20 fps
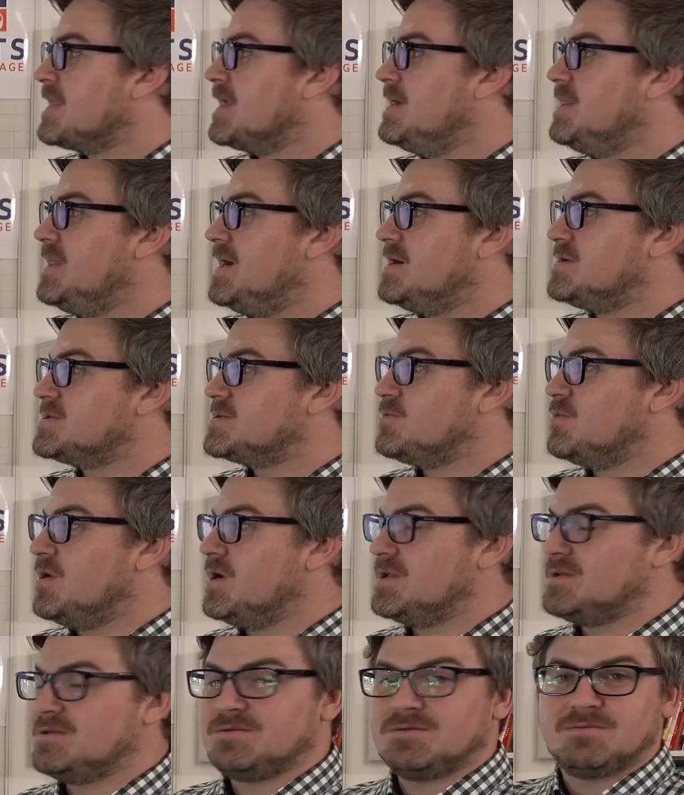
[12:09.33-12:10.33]
And that's
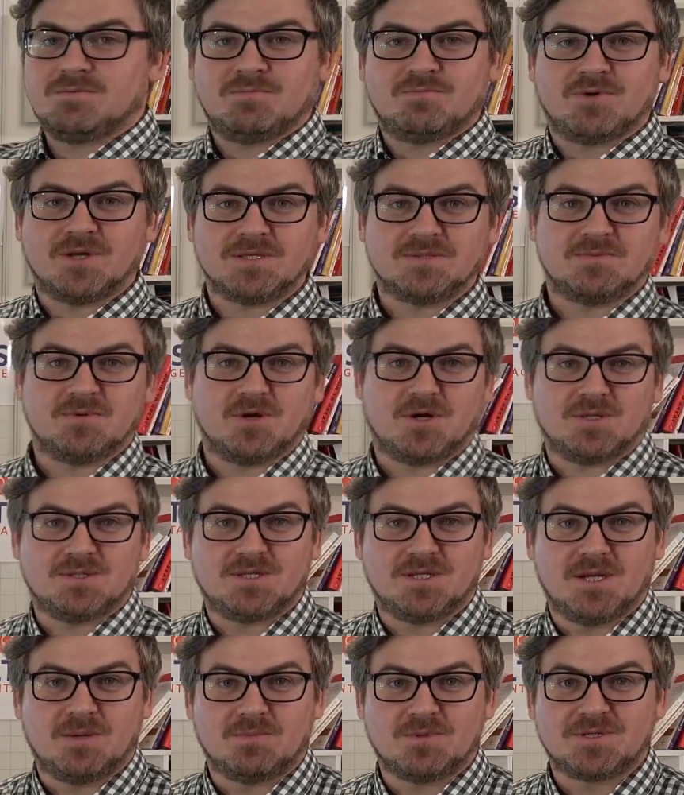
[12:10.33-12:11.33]
what brings me on
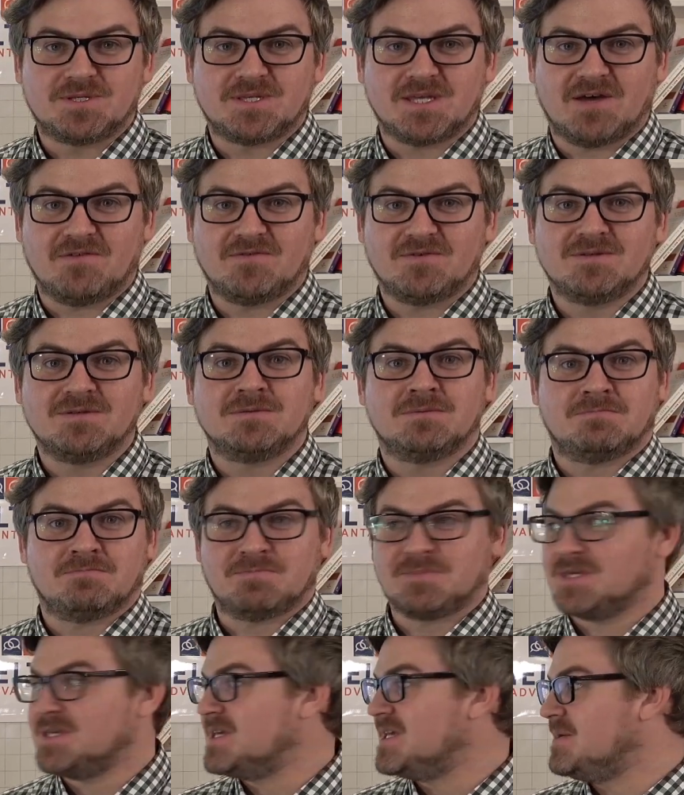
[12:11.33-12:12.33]
to number 7,
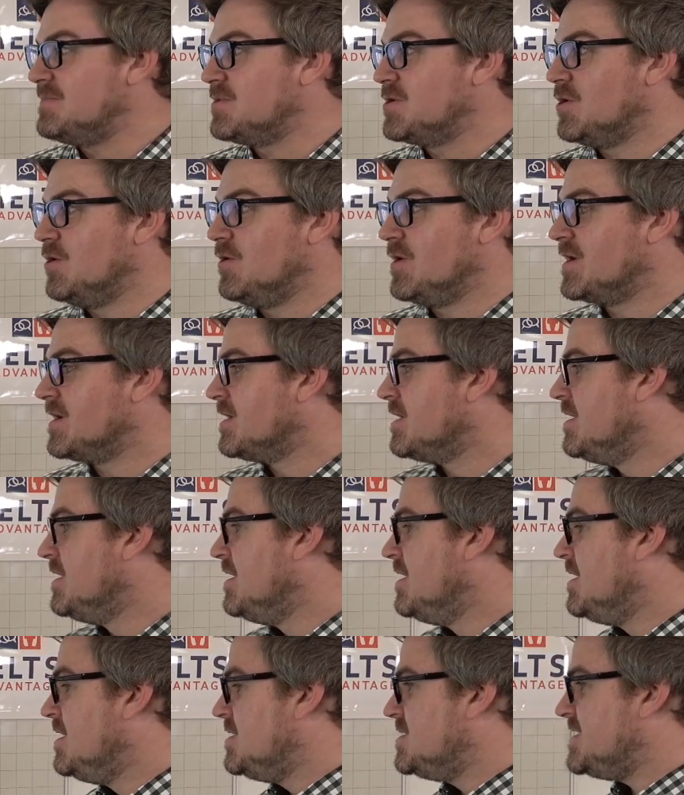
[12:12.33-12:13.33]
keep going.
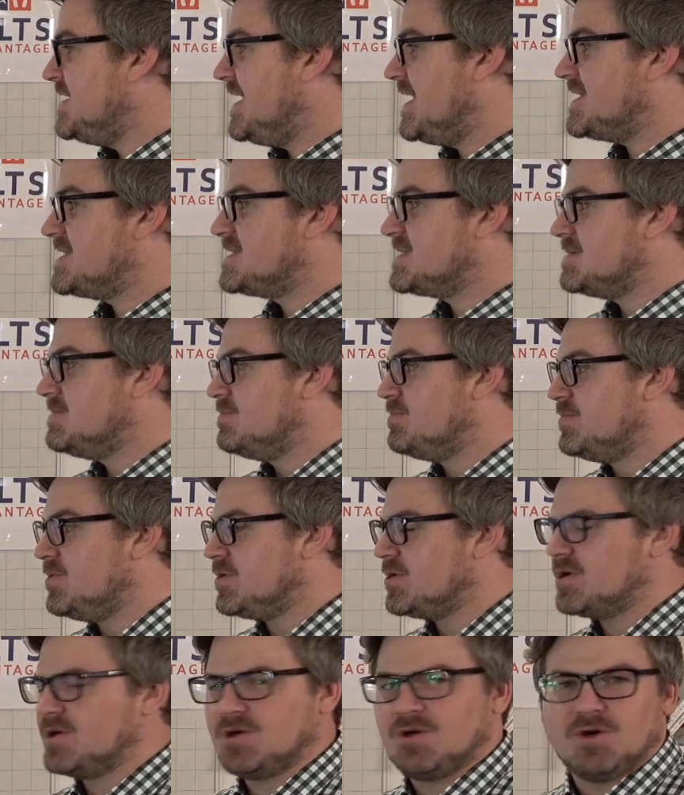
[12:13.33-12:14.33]
It's an excellent
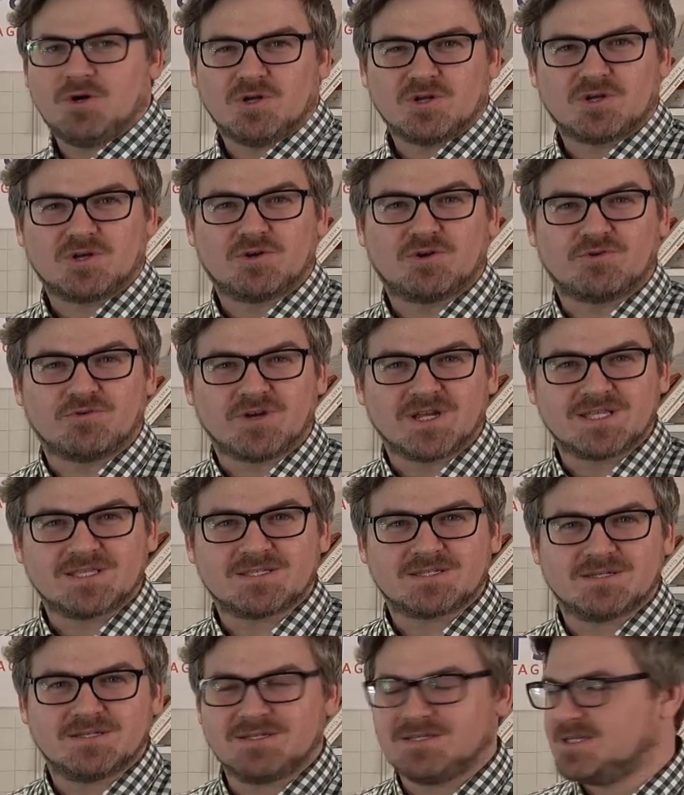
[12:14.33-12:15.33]
book called Grit.
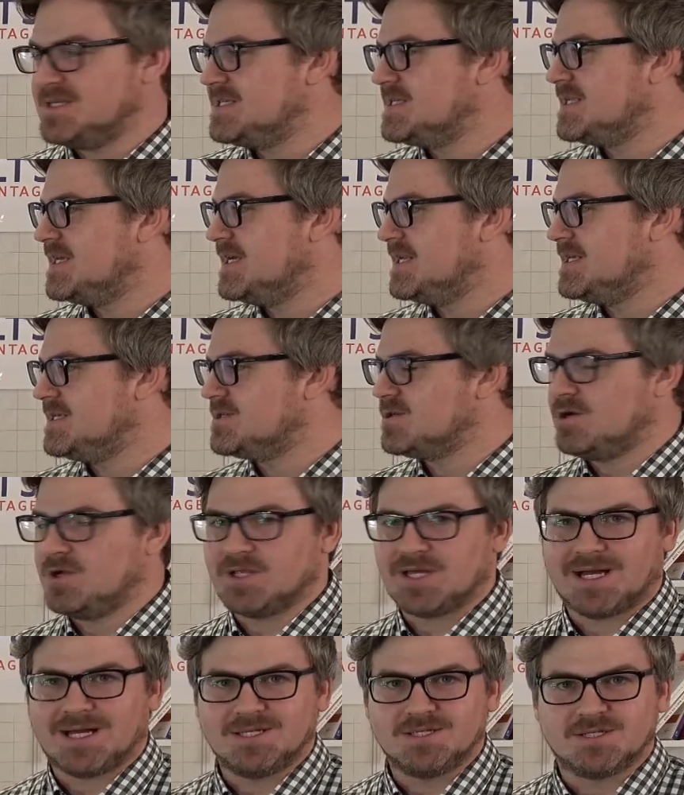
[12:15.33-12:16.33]
This lady is called
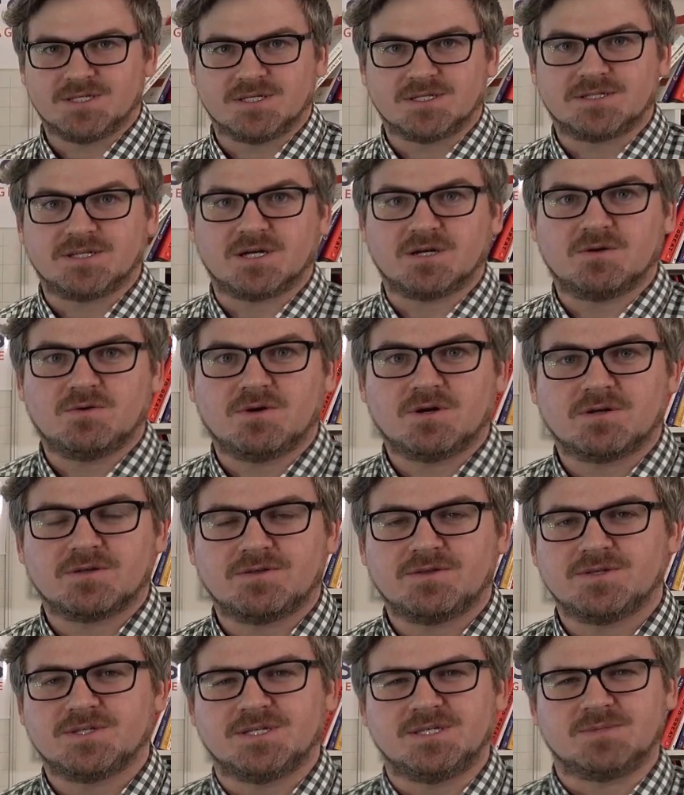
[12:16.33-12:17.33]
Angela
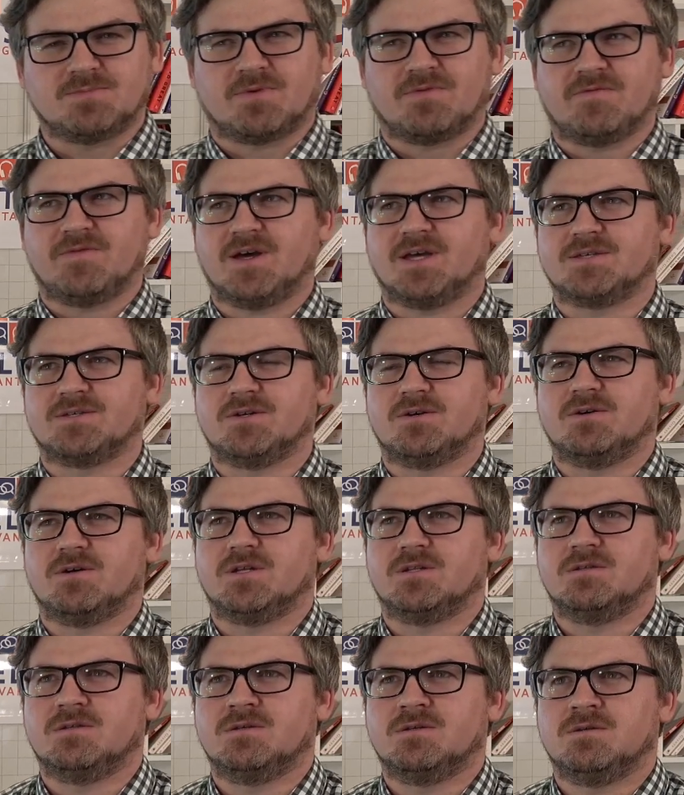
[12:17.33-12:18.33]
Duckworth. She's a professor
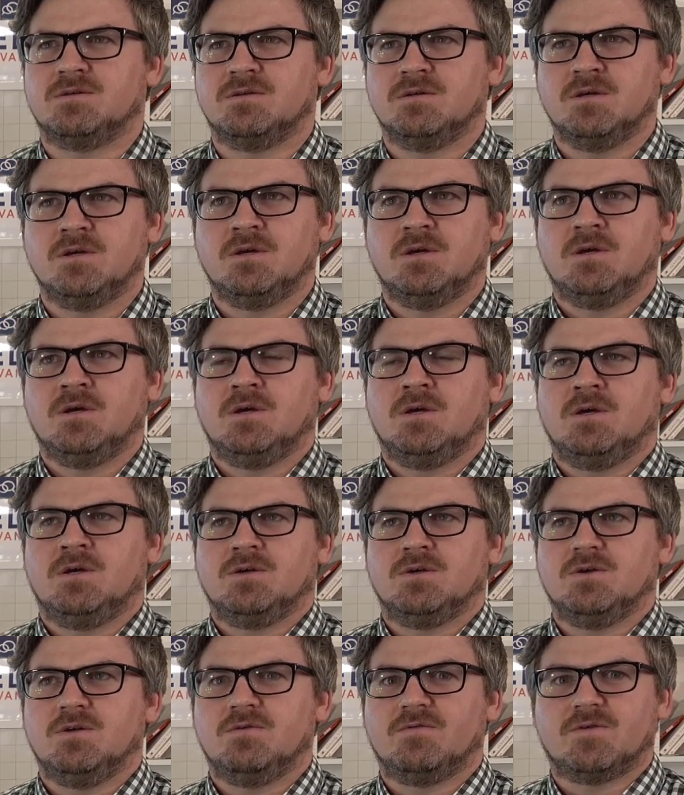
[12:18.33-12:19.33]
at
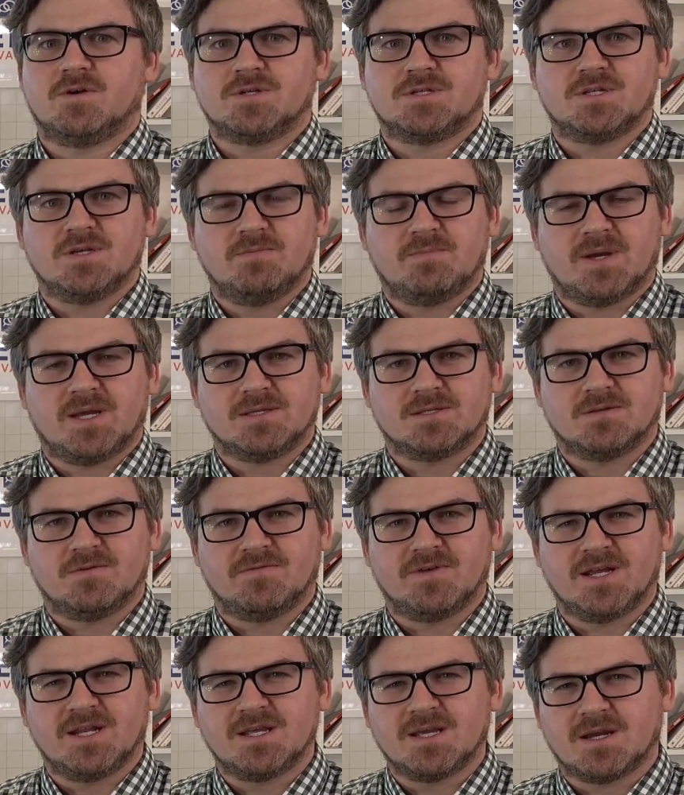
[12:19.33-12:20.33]
University of
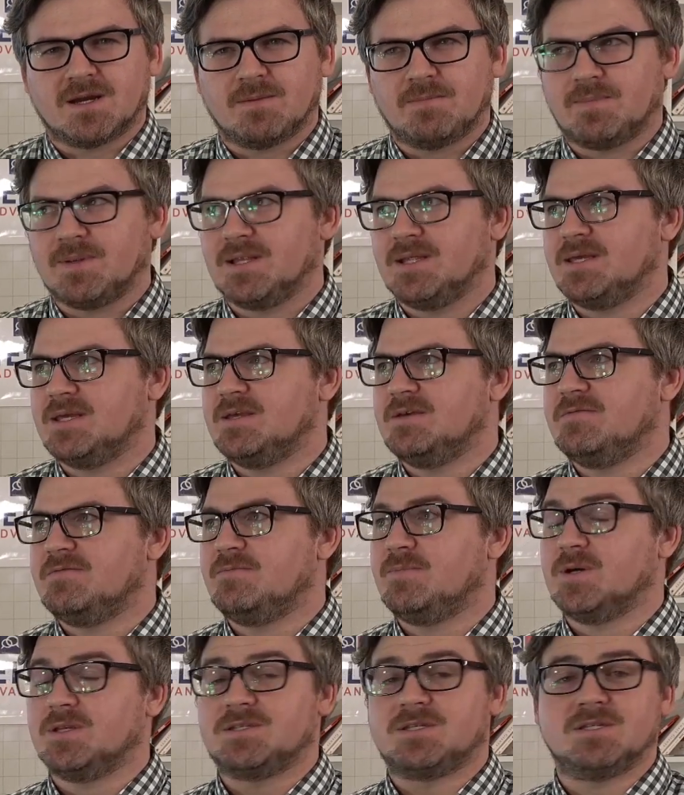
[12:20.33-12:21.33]
Pennsylvania, I believe,
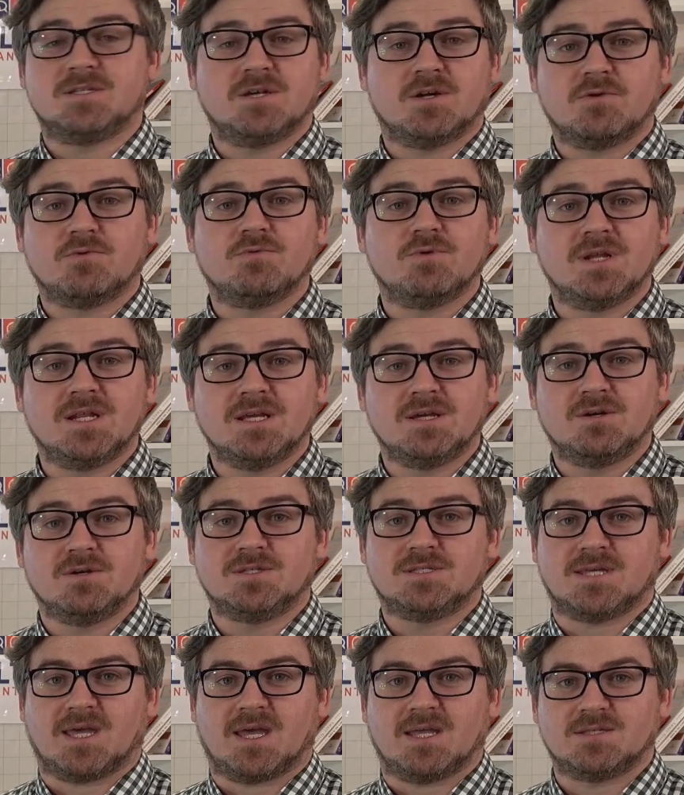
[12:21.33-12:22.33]
but she's got a really good
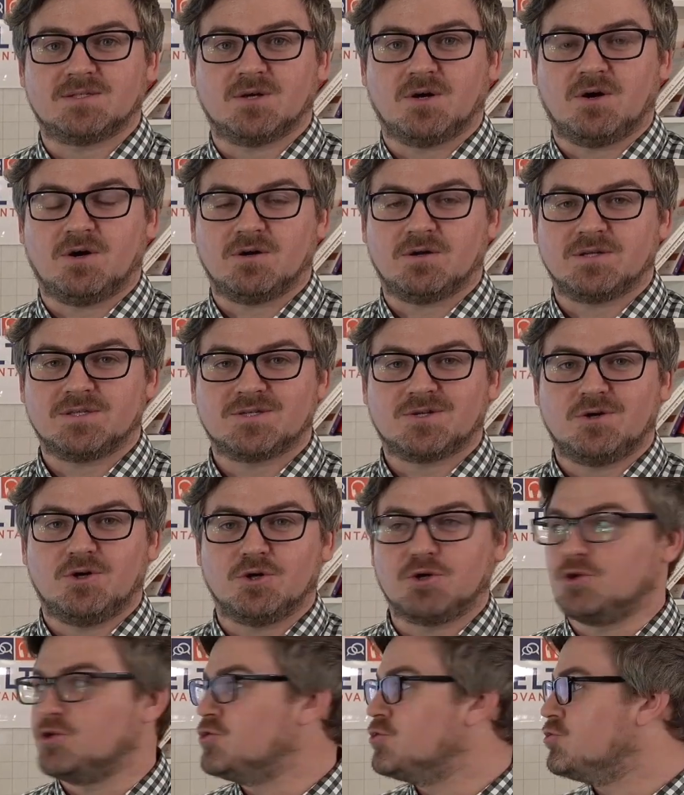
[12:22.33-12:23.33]
TED Talk. It's
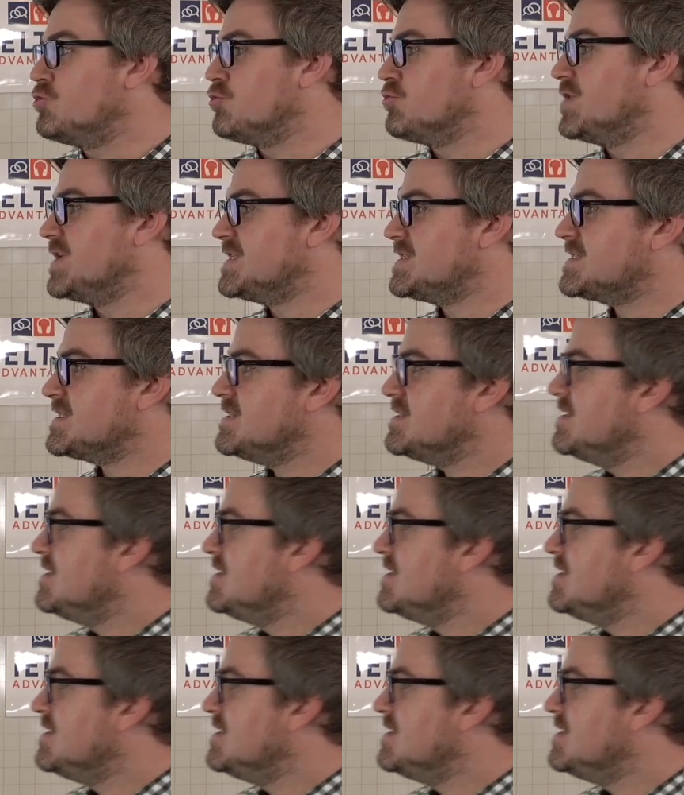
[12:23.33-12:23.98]
called Grit.